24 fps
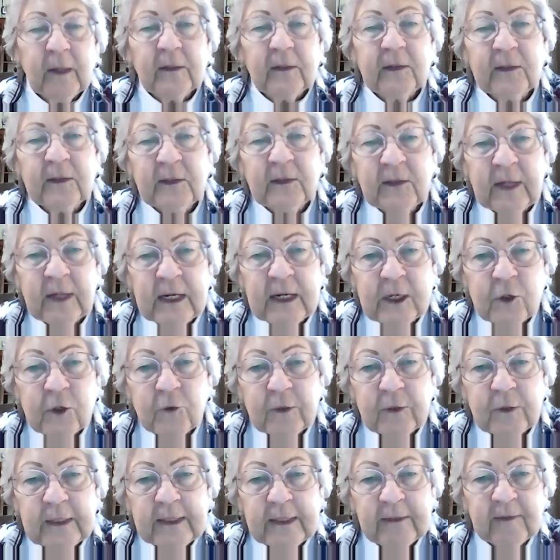
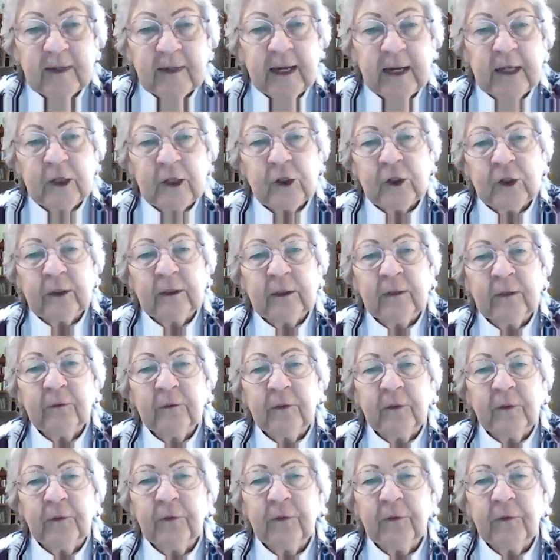Synchronization